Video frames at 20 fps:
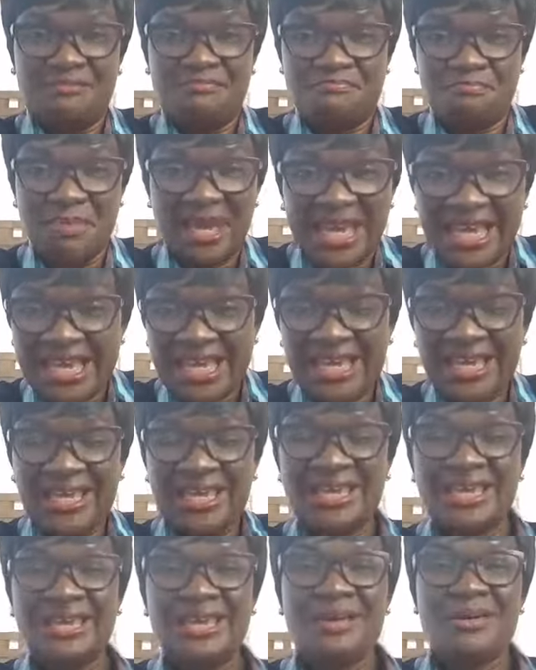
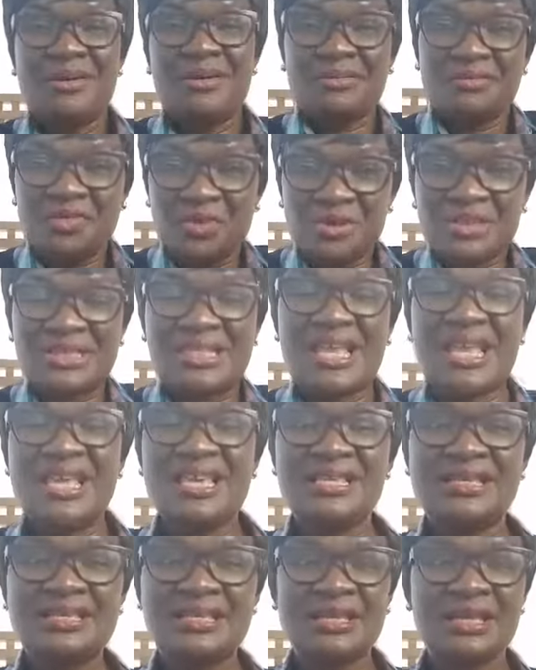me those
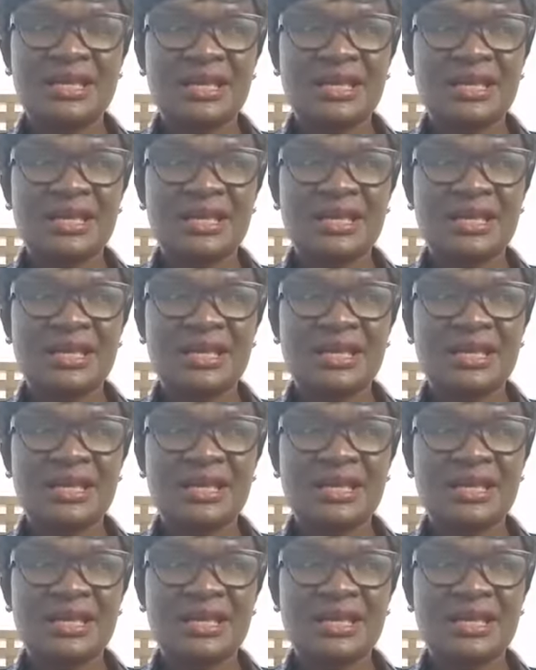days,